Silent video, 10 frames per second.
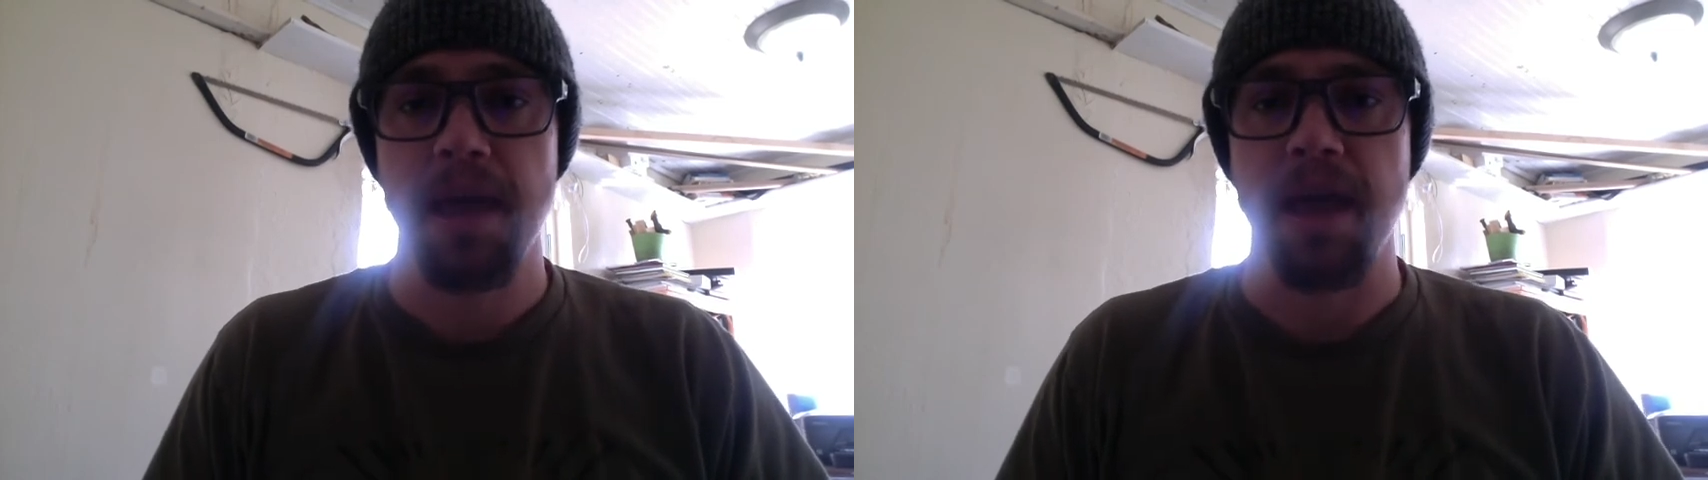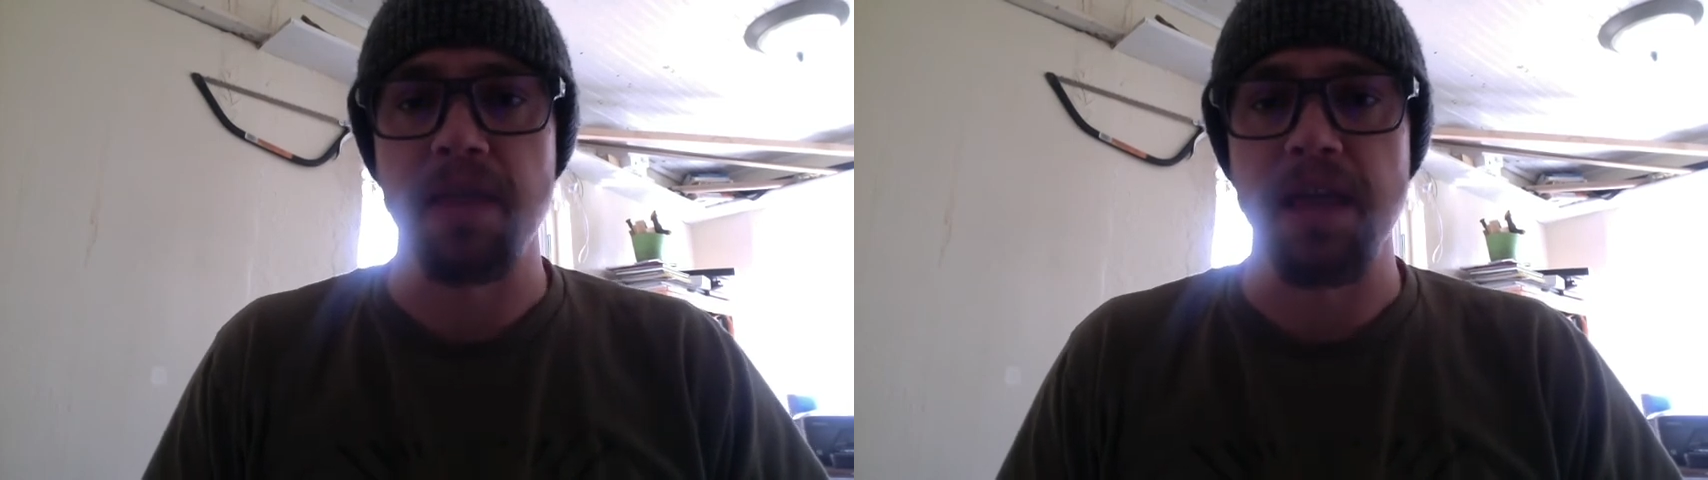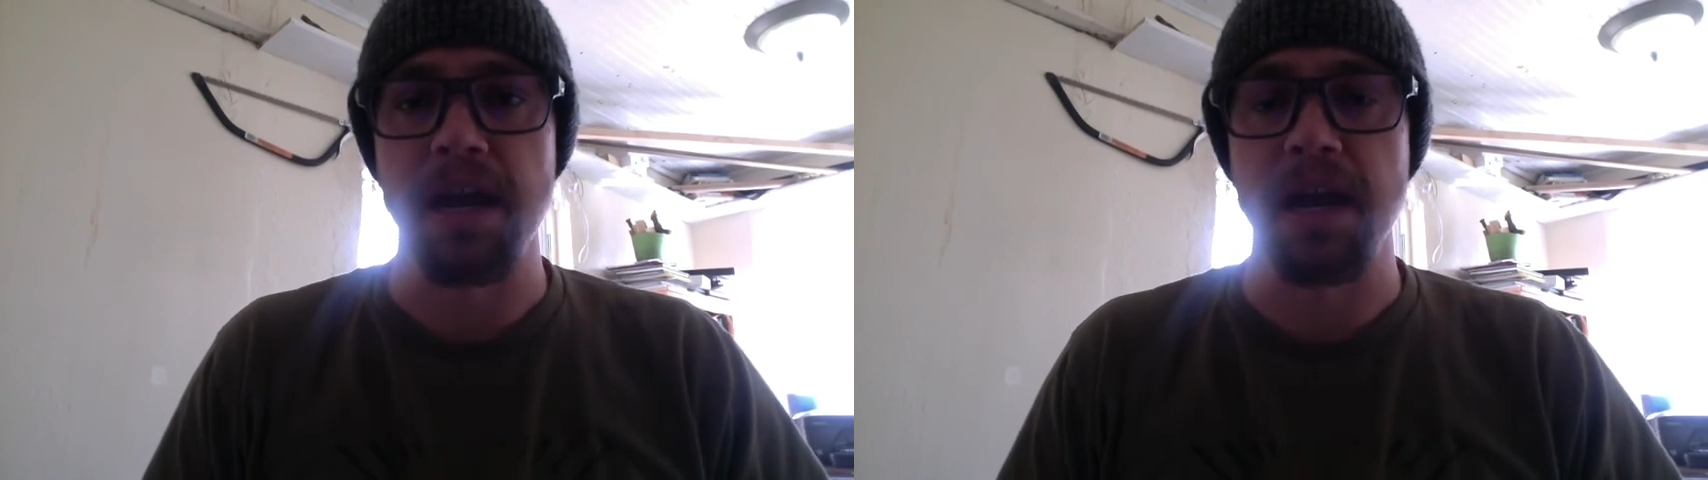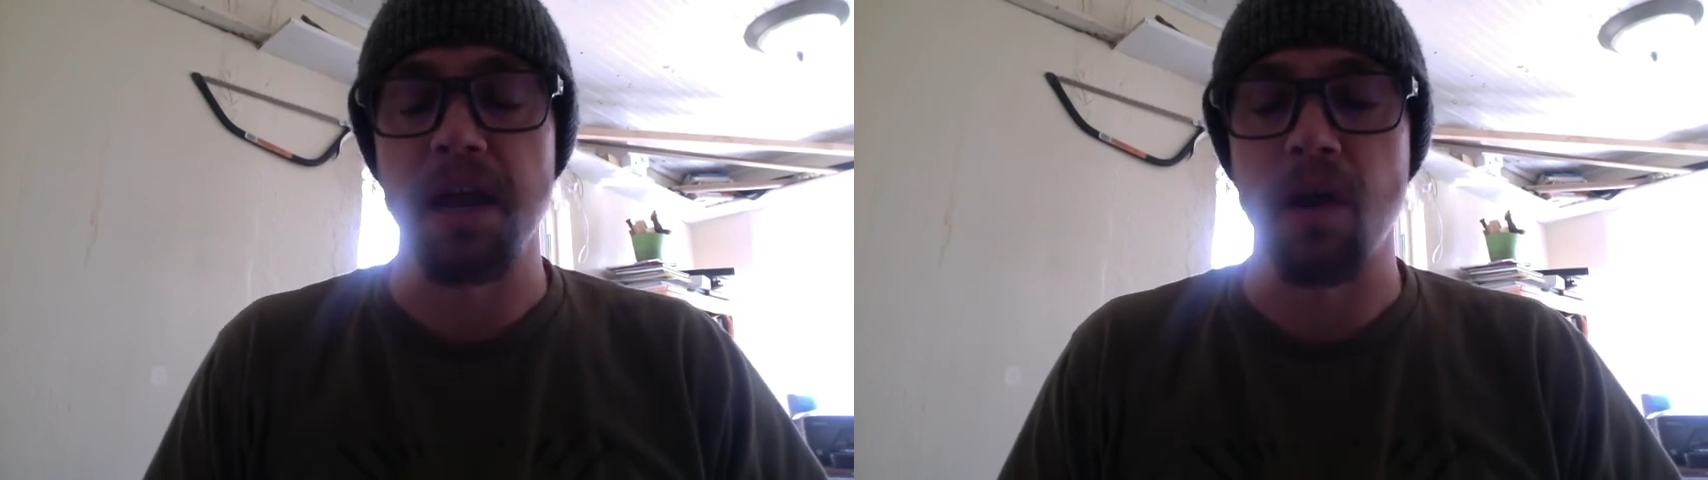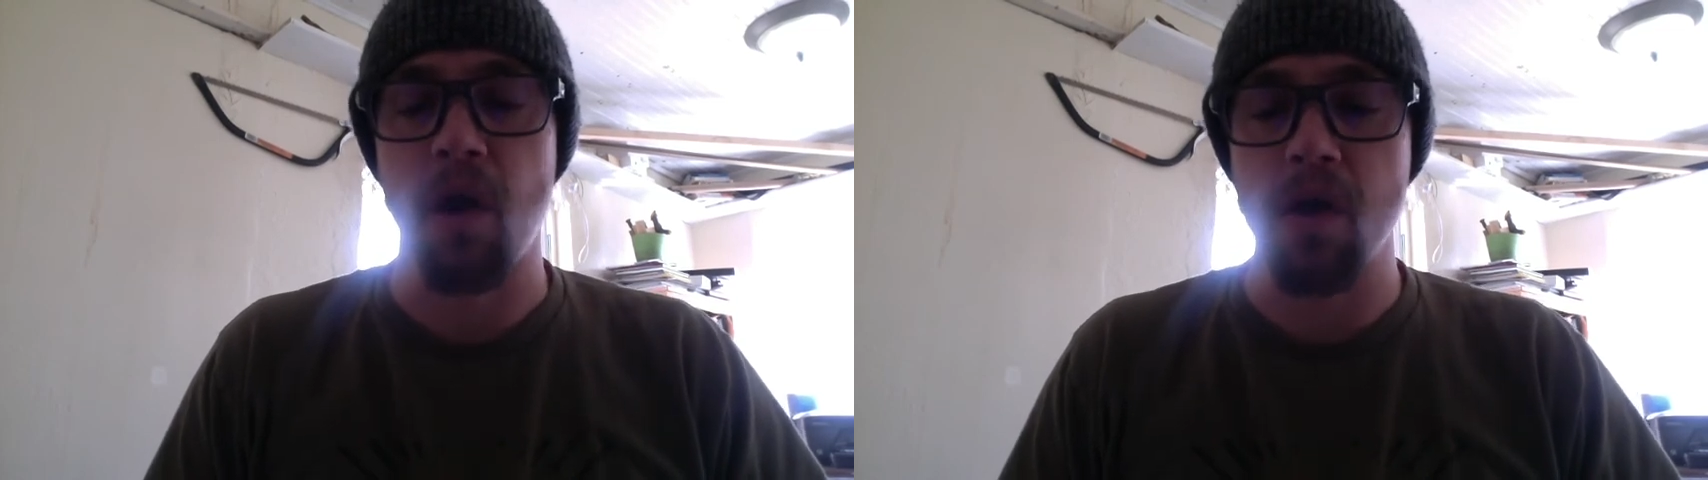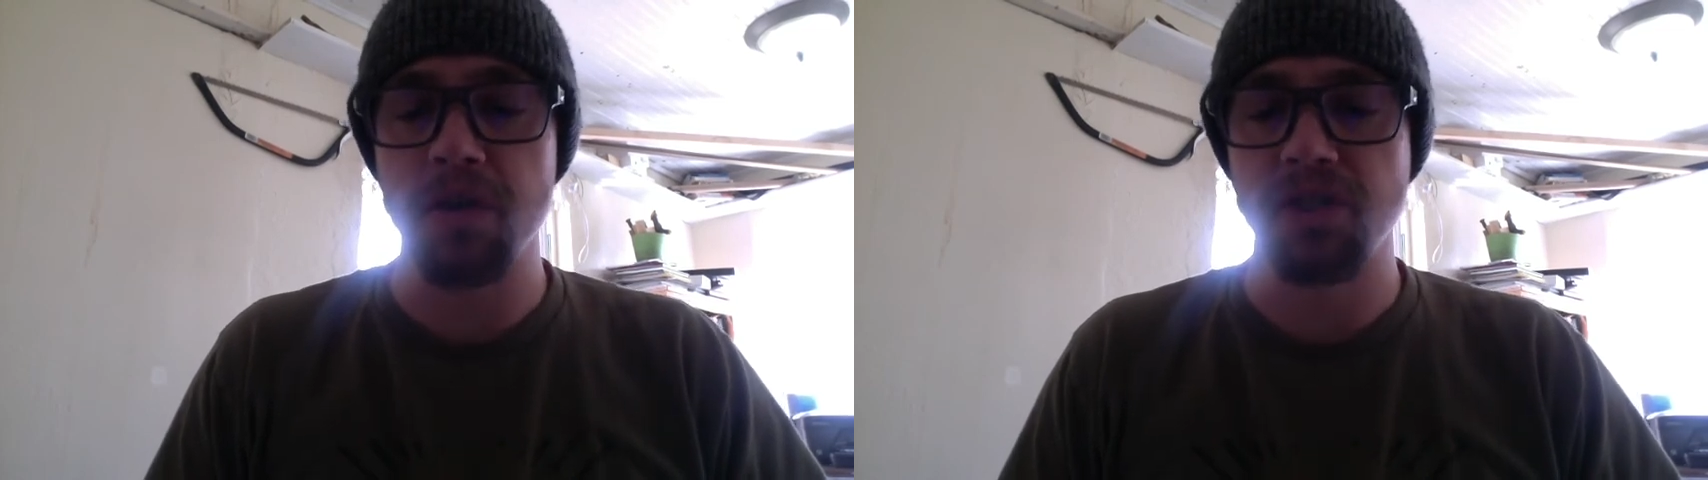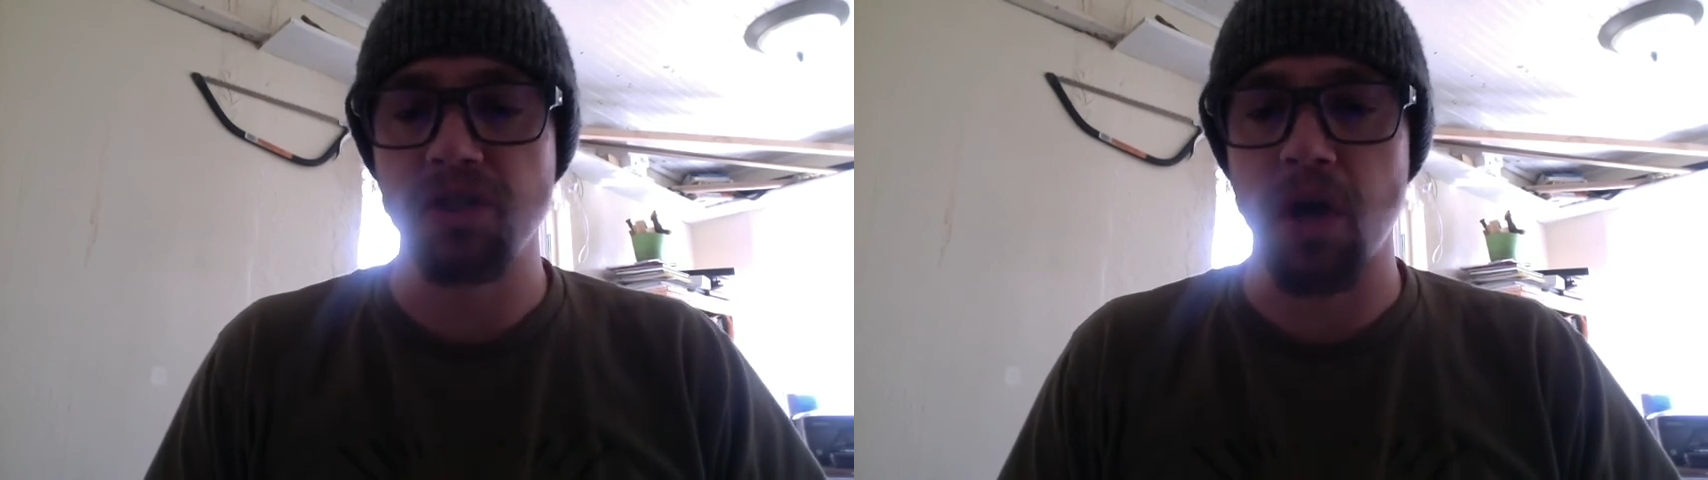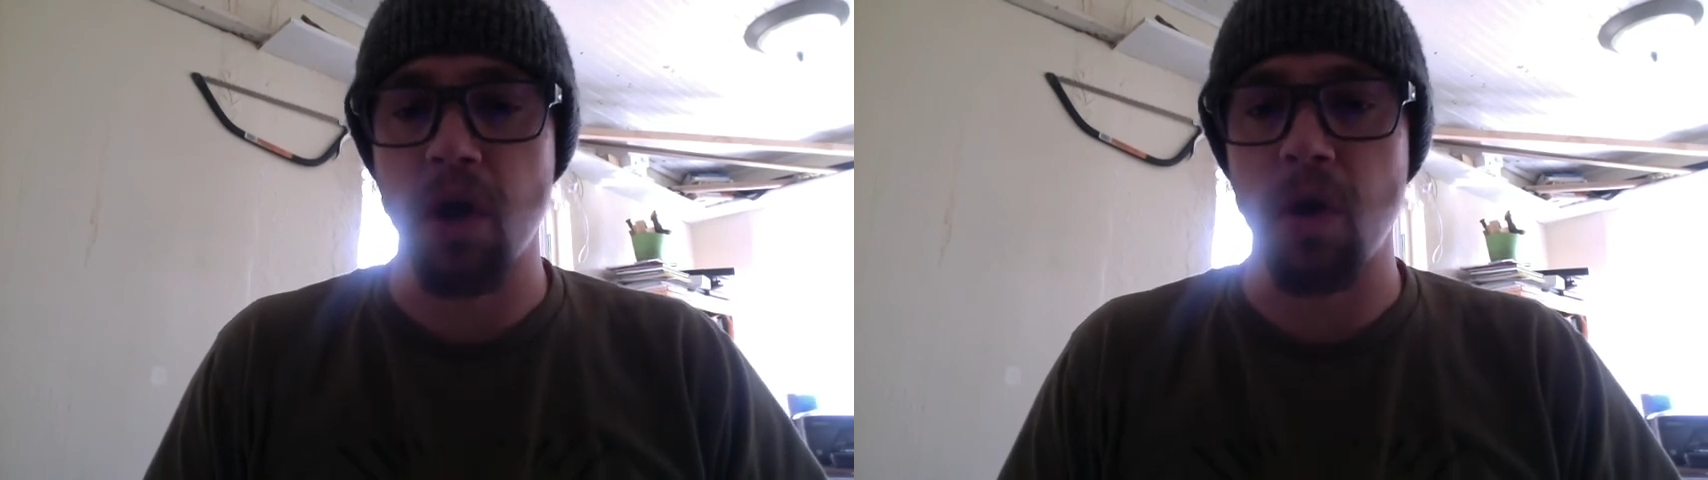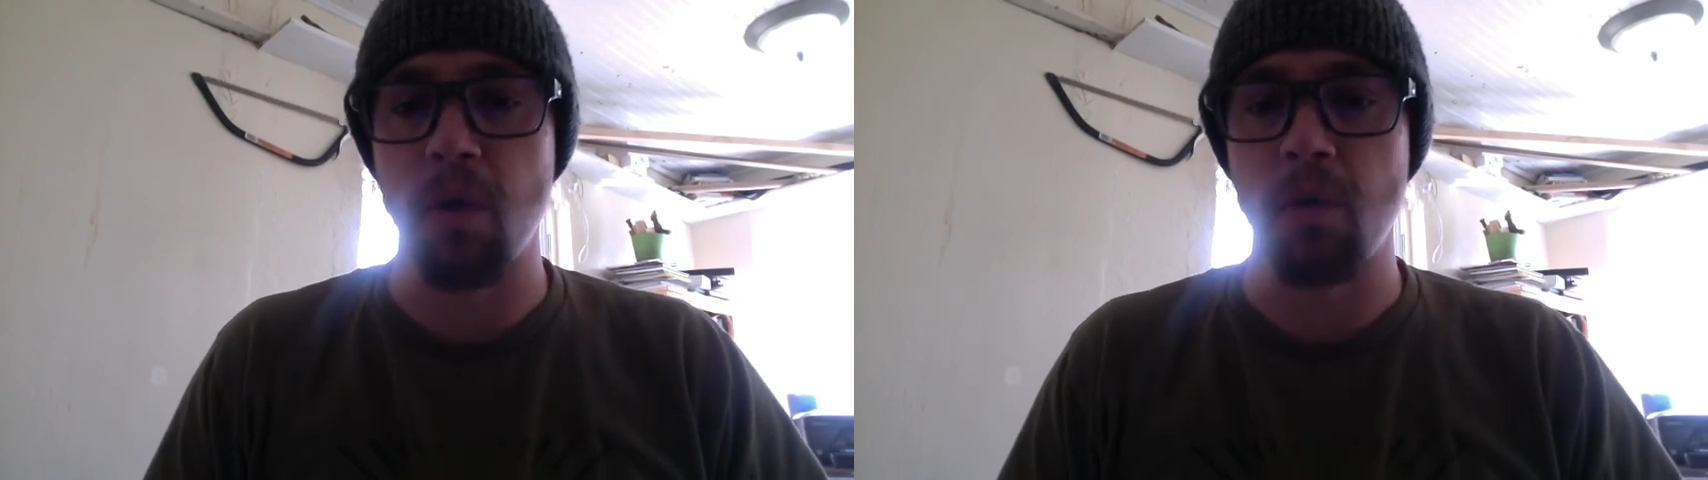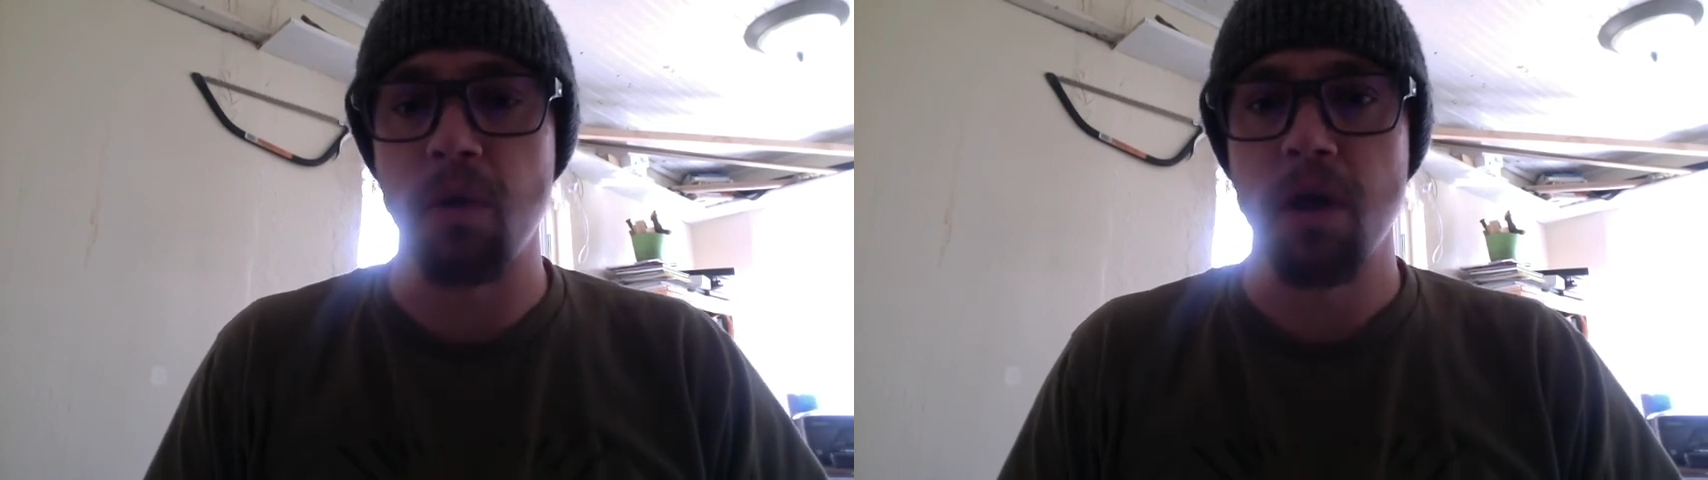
And then it also,